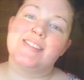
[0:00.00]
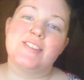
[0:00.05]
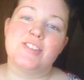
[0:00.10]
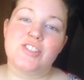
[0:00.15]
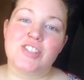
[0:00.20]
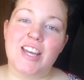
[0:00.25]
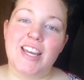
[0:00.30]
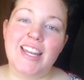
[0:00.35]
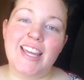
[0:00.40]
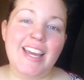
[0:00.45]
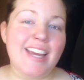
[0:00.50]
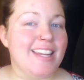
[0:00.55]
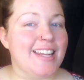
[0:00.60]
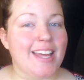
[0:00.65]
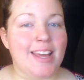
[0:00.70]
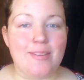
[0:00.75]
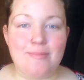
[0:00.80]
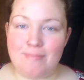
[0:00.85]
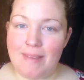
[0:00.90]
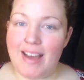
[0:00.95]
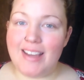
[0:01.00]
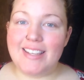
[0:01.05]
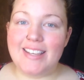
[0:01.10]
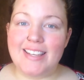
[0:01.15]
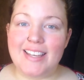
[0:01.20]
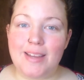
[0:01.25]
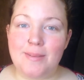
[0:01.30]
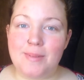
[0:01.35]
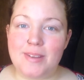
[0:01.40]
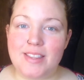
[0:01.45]
is Shani and I am back
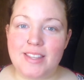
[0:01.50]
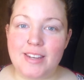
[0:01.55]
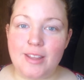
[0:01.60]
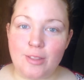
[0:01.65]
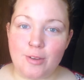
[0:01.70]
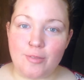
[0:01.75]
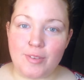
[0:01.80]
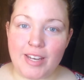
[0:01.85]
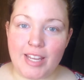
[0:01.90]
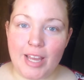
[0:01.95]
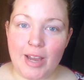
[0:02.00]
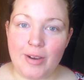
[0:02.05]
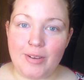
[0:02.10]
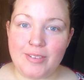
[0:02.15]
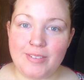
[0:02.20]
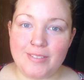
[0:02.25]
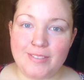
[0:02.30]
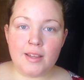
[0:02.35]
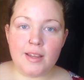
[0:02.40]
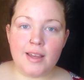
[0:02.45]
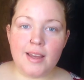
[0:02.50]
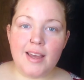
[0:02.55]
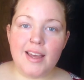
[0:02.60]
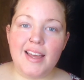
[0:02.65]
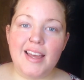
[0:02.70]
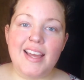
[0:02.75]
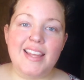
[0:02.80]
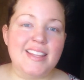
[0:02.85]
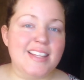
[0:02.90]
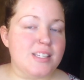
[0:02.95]
again with another video.
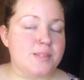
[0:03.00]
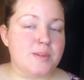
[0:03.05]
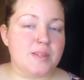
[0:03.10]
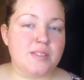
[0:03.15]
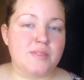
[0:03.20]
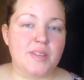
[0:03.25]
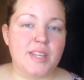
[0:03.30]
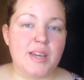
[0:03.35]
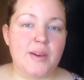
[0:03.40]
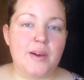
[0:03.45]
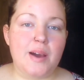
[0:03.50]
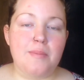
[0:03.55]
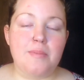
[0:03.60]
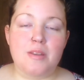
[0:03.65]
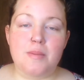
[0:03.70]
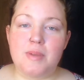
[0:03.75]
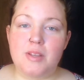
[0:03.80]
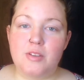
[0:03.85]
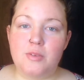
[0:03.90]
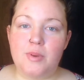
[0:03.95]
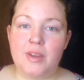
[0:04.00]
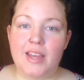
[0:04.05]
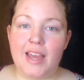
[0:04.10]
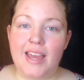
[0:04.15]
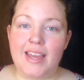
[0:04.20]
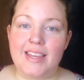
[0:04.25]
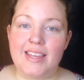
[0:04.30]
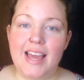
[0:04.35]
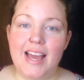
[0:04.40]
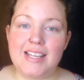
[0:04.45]
In this week's video, I'm going to be doing
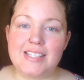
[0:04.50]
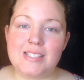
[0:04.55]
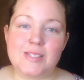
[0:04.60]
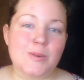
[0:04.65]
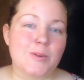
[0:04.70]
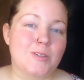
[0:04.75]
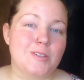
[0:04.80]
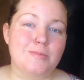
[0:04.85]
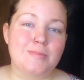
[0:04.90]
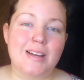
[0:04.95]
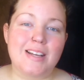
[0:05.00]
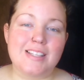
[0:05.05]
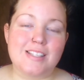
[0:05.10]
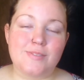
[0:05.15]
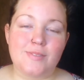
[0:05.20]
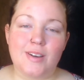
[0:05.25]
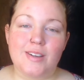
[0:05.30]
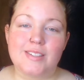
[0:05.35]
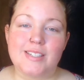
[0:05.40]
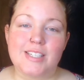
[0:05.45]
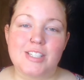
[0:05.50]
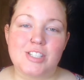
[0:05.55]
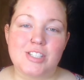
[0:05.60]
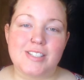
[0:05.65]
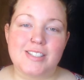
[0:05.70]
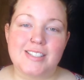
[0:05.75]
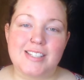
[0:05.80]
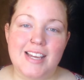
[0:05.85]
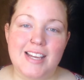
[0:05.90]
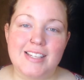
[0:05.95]
a yes or mess
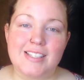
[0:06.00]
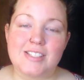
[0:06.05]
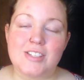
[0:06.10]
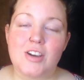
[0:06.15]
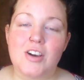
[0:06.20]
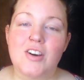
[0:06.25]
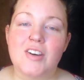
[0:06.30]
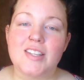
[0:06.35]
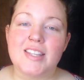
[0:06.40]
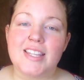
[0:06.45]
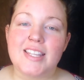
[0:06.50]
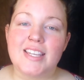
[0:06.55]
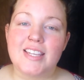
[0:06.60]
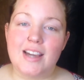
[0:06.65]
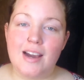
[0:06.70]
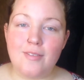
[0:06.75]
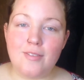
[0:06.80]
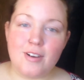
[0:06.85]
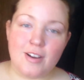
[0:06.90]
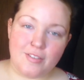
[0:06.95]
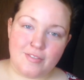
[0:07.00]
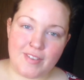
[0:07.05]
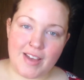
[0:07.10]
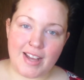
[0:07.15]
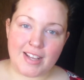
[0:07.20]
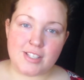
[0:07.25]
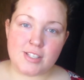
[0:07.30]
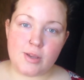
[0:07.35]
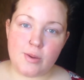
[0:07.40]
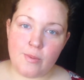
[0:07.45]
foundation test on the Cover
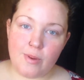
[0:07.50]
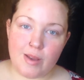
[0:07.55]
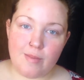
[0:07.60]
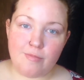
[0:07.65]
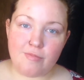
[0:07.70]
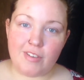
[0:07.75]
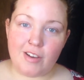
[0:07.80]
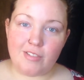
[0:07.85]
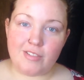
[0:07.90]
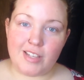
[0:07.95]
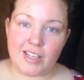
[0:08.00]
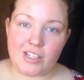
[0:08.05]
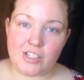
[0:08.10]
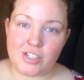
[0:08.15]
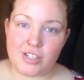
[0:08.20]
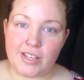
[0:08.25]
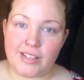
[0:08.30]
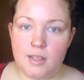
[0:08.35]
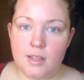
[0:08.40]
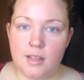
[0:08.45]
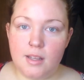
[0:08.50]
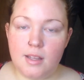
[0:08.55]
FX Cream Foundation.